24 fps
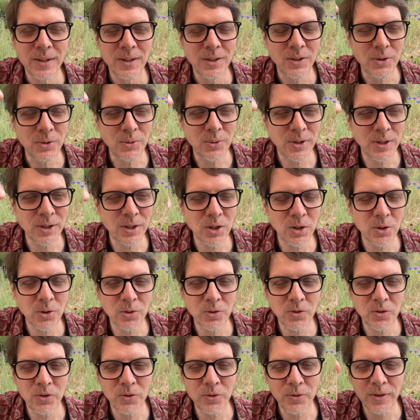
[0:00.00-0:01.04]
you can go
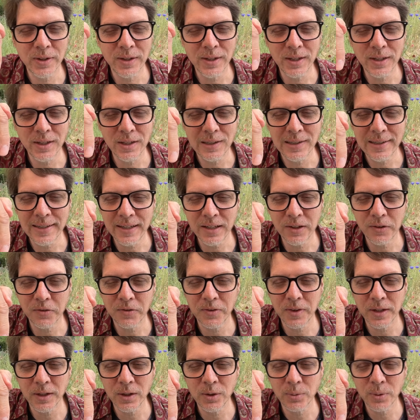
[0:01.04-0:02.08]
to the links
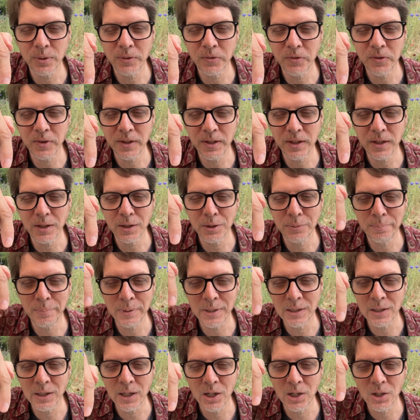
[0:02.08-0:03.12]
that you are seeing
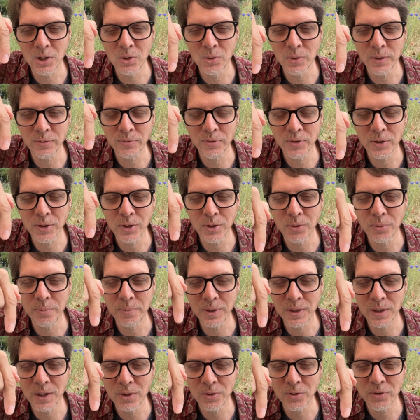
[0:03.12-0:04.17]
below. If you go
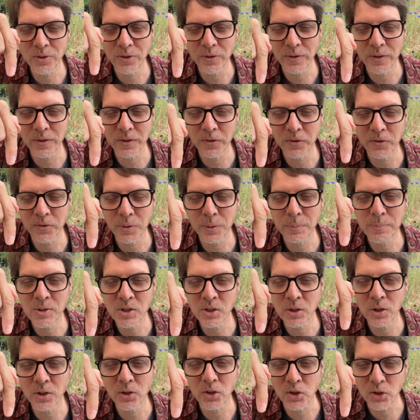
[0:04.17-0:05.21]
below to the
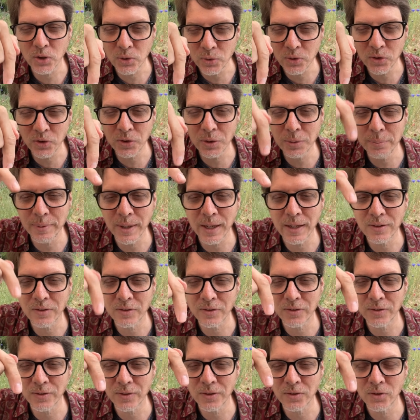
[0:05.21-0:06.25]
description on YouTube,
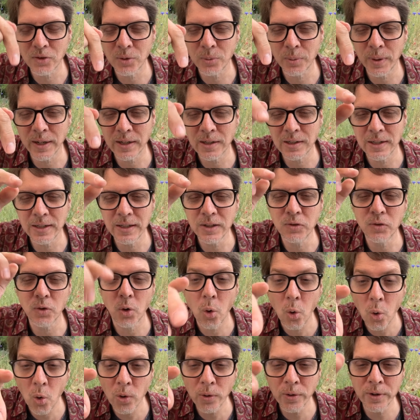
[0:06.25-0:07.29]
that's direct links.
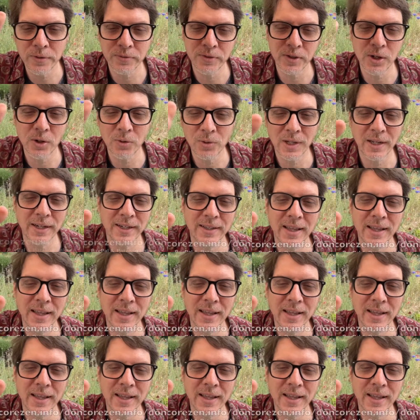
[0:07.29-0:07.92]
Or if you don't like